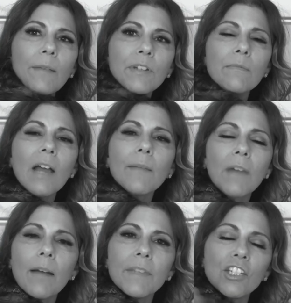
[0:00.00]
to my
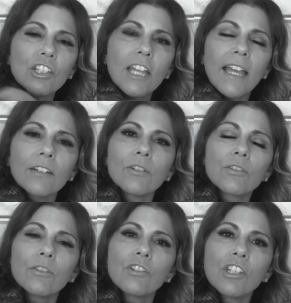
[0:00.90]
mommy's channel
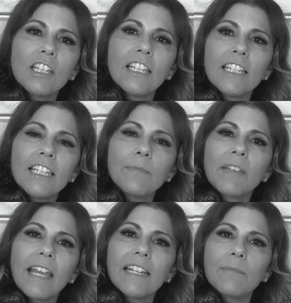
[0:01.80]
so she can
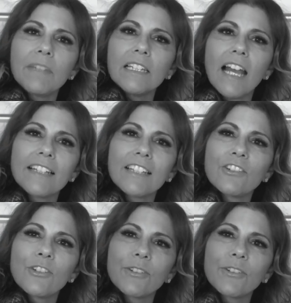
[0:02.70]
keep getting me lots of